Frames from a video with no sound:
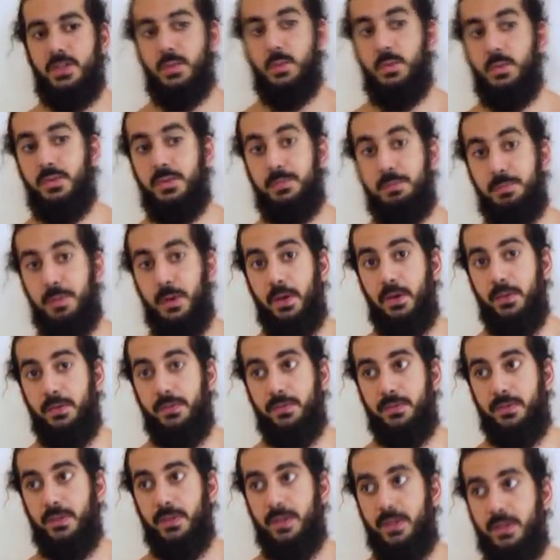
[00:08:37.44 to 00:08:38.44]
towards
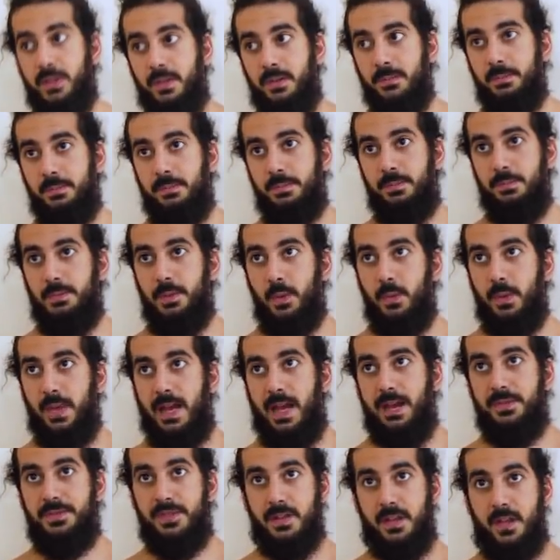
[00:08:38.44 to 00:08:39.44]
both but
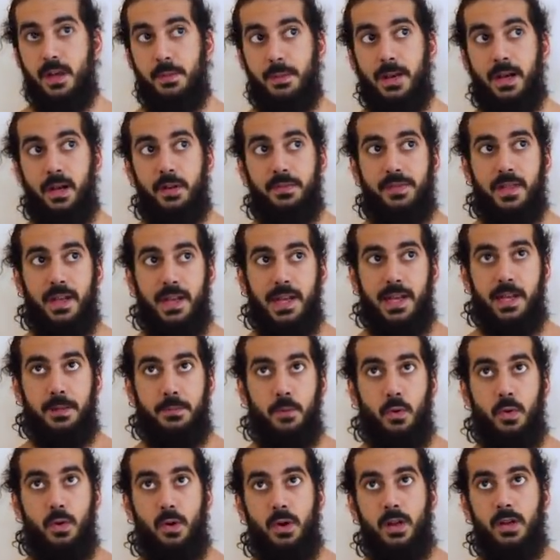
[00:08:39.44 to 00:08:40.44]
we have to come out of a
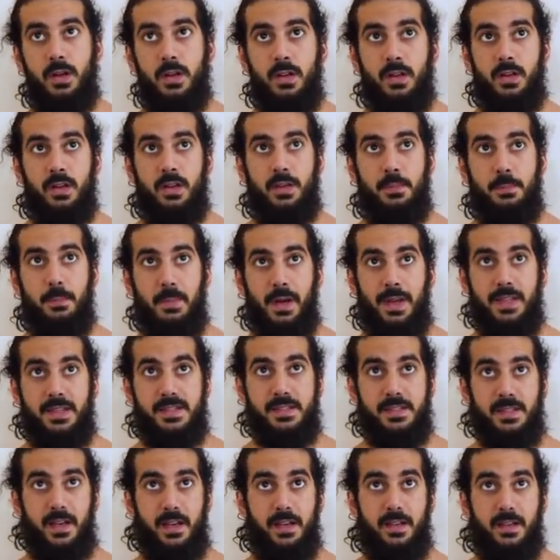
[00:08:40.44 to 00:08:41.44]
label
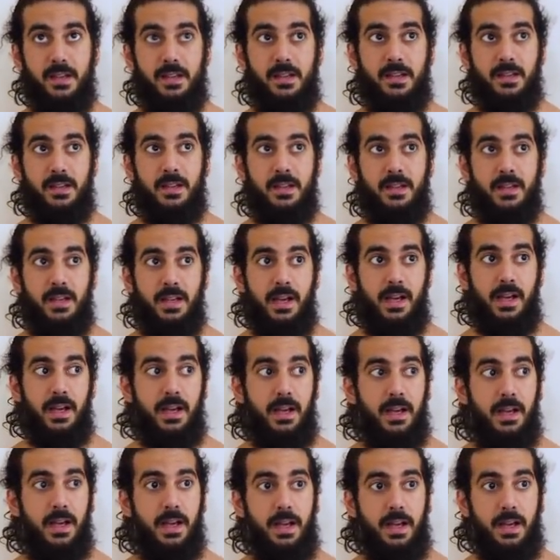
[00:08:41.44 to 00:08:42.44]
mindset
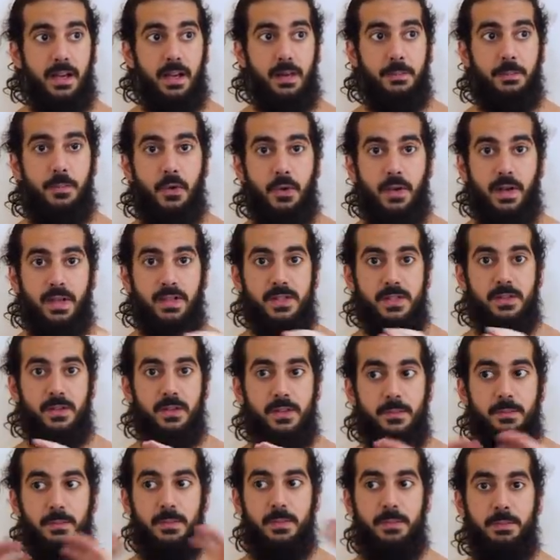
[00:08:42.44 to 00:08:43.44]
uh, and come more into
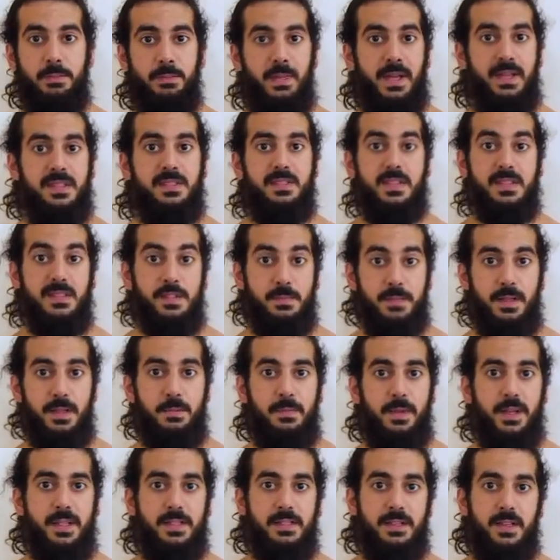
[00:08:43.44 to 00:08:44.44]
a mixed
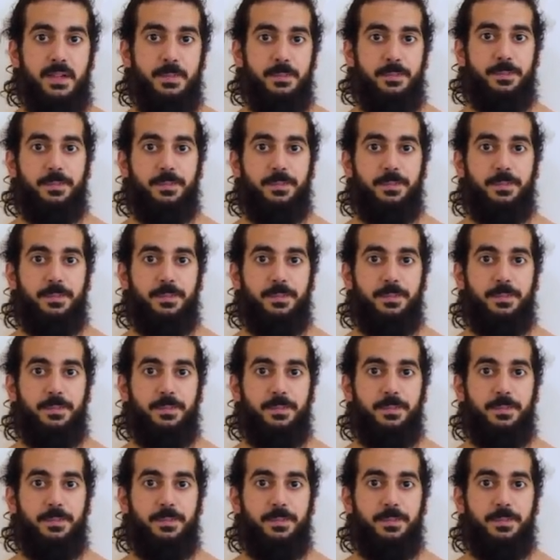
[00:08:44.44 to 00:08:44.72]
discipline mindset.